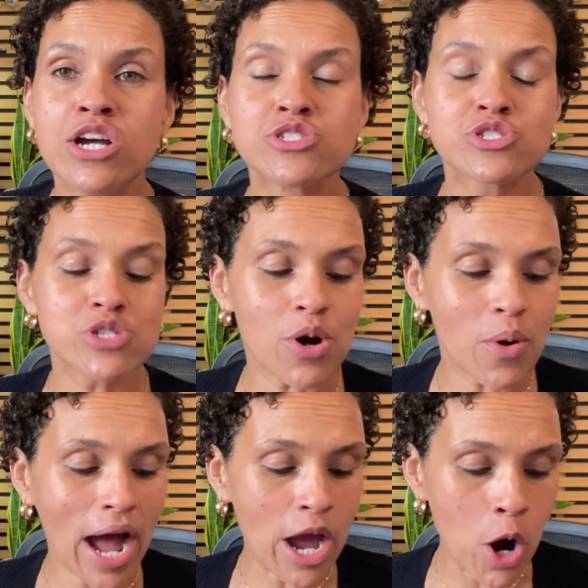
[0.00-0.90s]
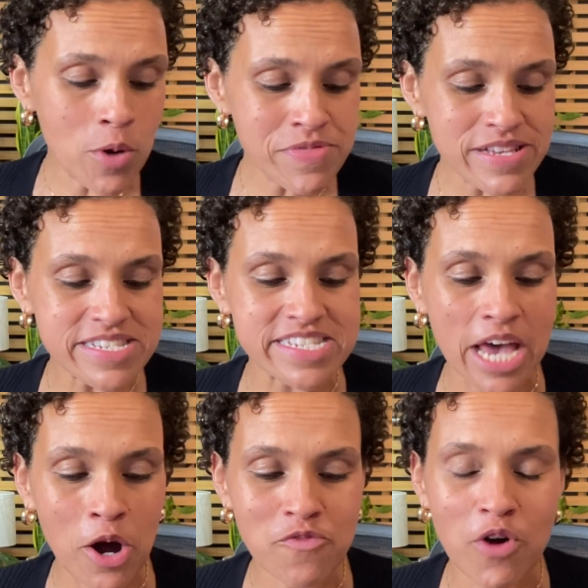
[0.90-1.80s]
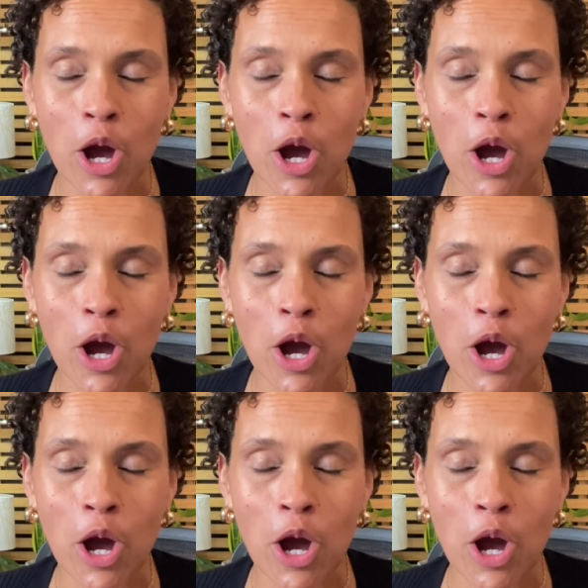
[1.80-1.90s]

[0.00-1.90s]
So I hope this is helpful.